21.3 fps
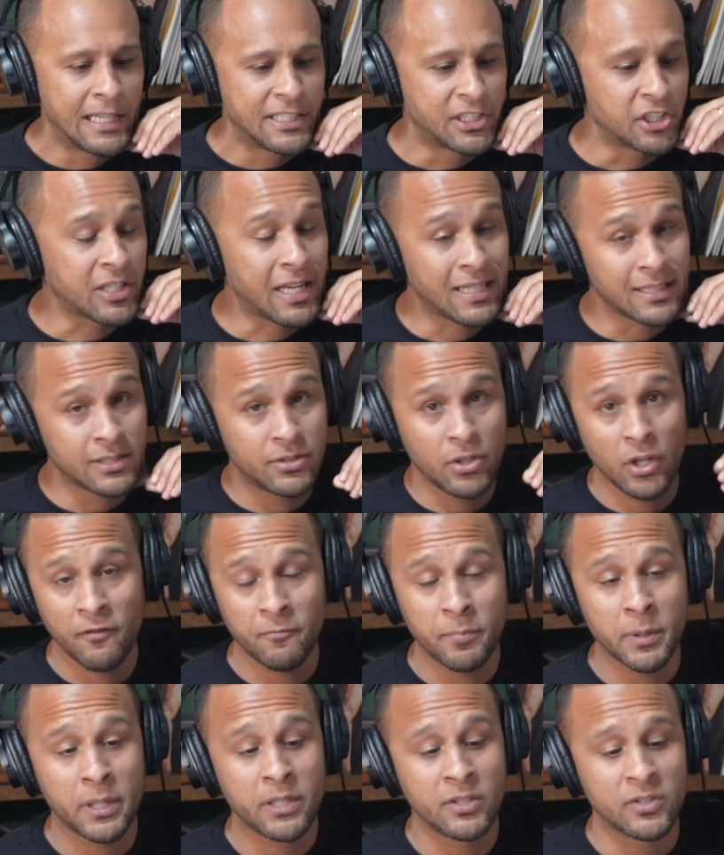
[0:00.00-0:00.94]
It just got
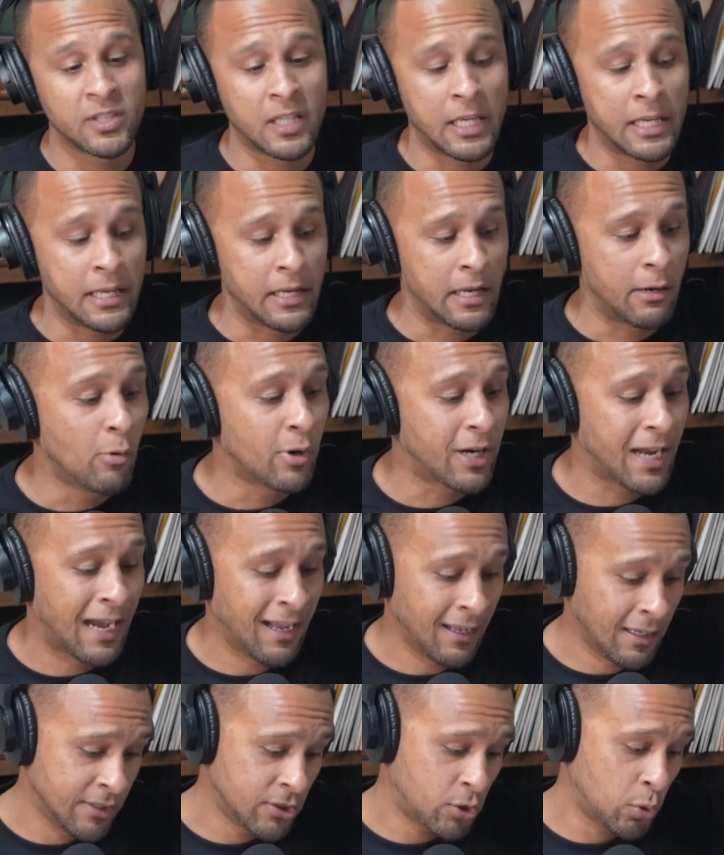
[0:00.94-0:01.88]
tough because it
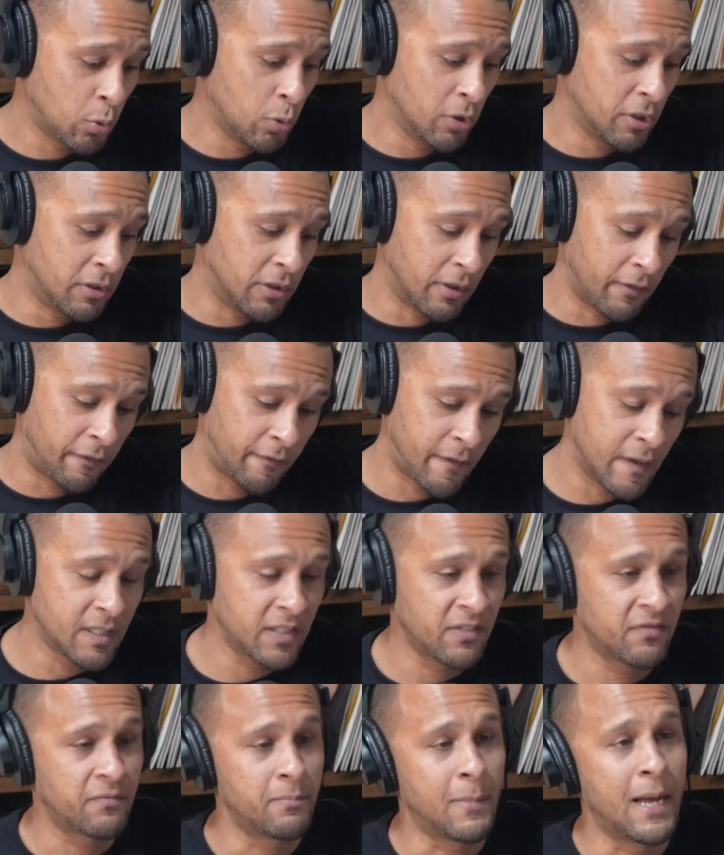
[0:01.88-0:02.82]
got into a
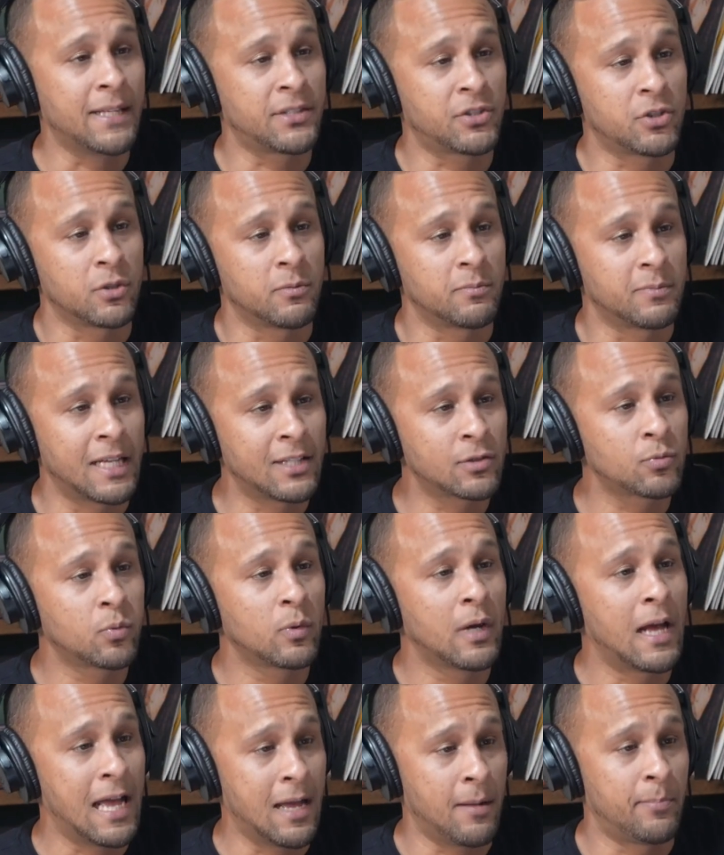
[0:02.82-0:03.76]
defensive matchup. That's
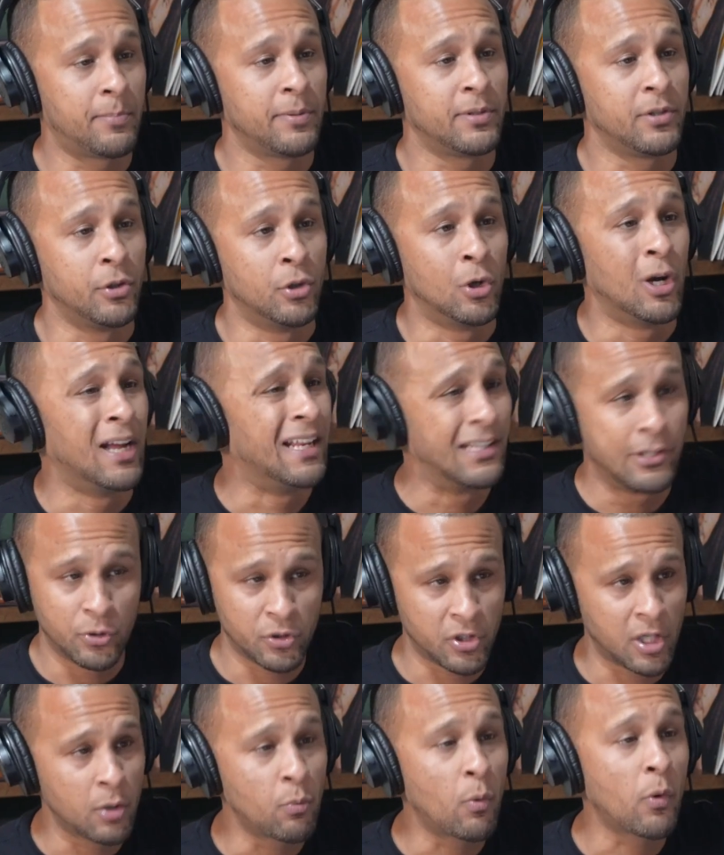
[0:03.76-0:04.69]
what happened, you know. And
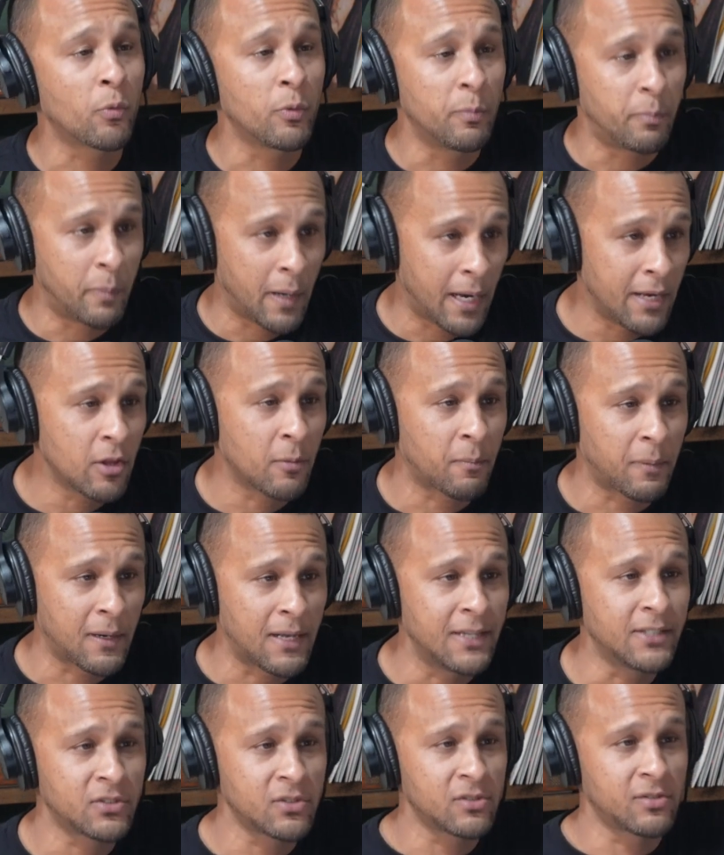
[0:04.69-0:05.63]
usually when we play the
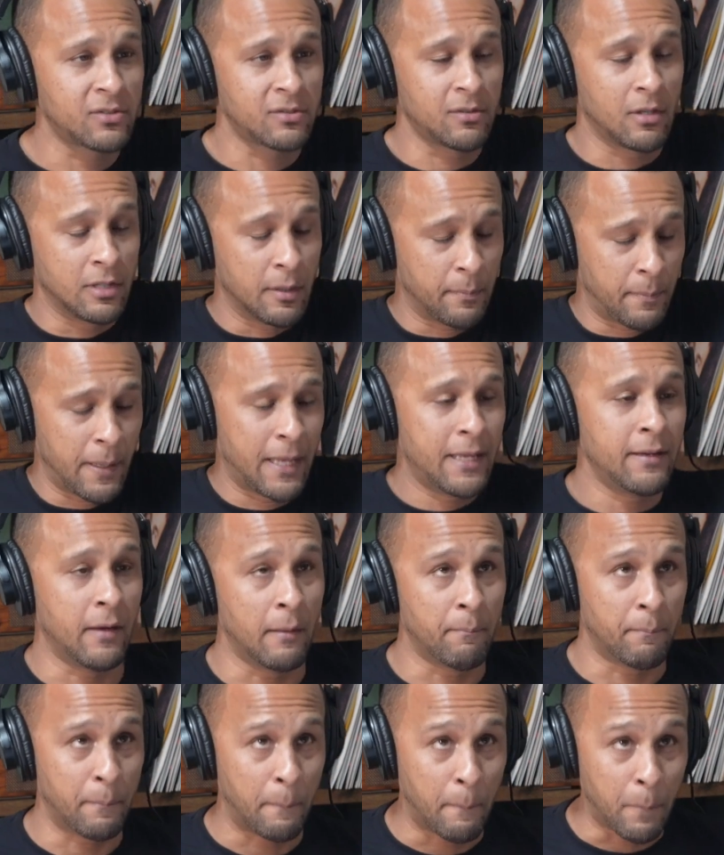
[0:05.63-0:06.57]
Pacers,
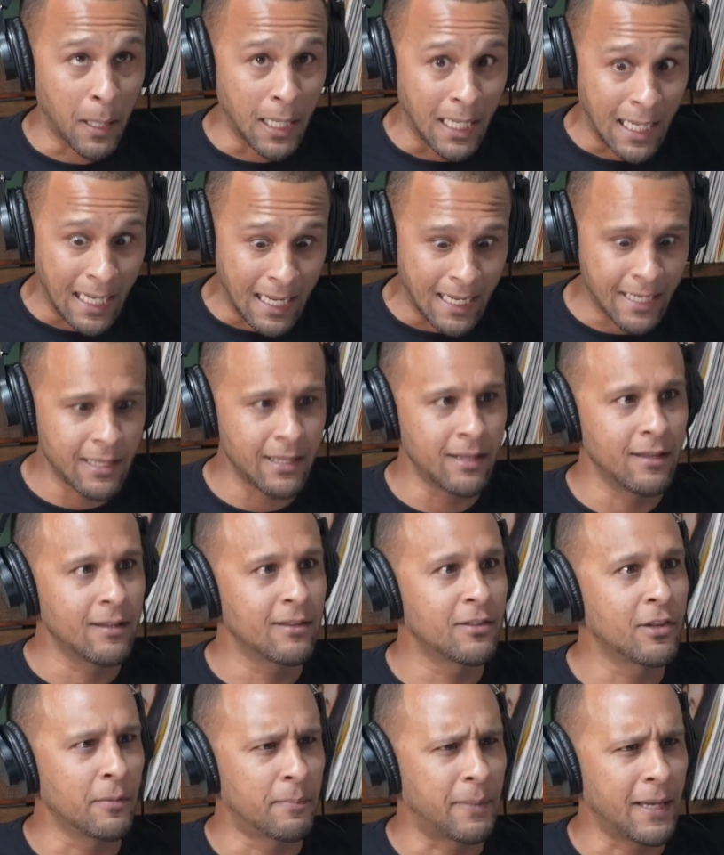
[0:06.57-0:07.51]

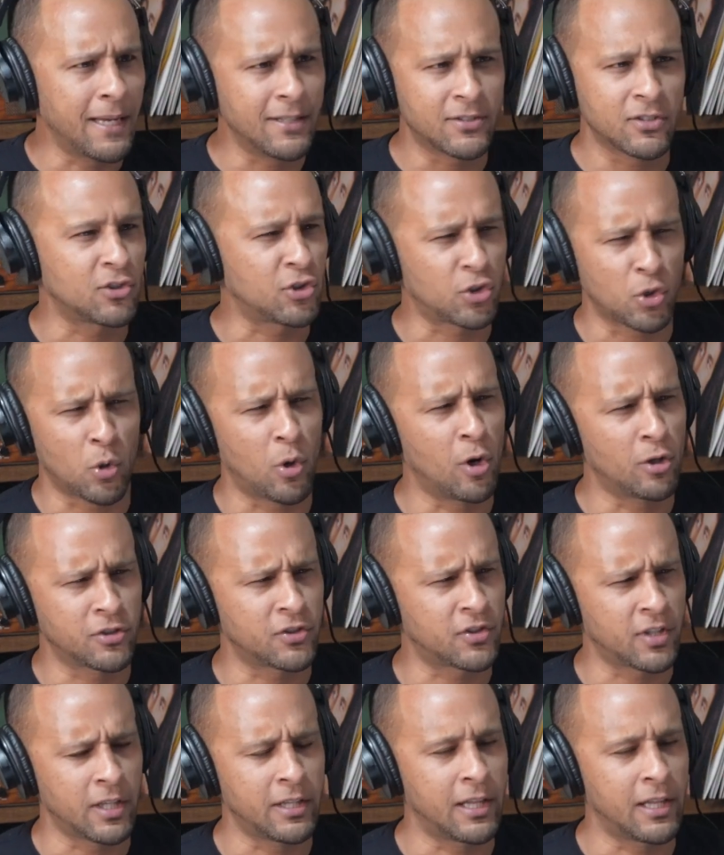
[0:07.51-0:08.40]
hard to say